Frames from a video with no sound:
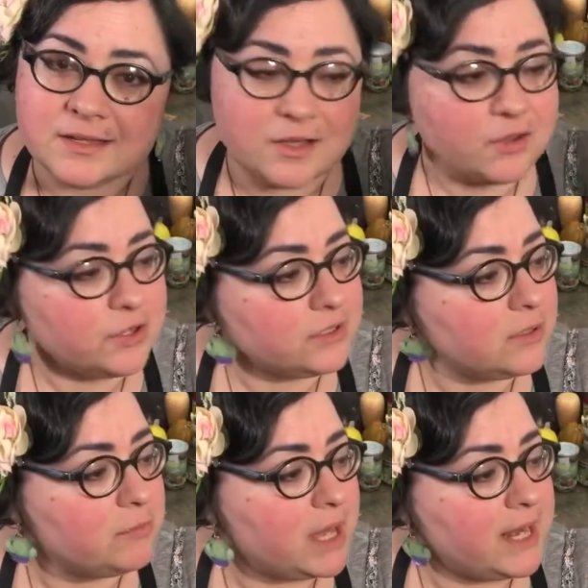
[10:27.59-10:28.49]
all your
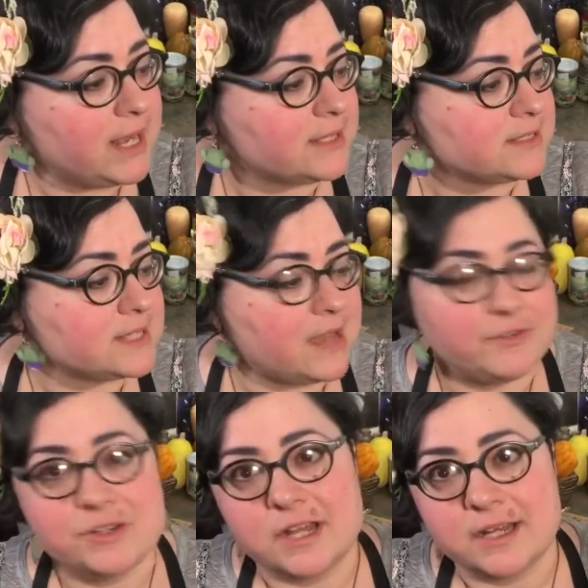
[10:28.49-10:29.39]
little bud ends
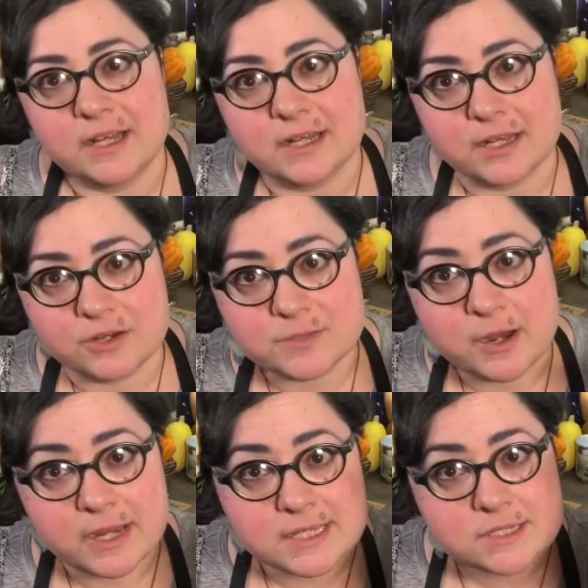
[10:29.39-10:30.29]
after you're done eating your asparagus,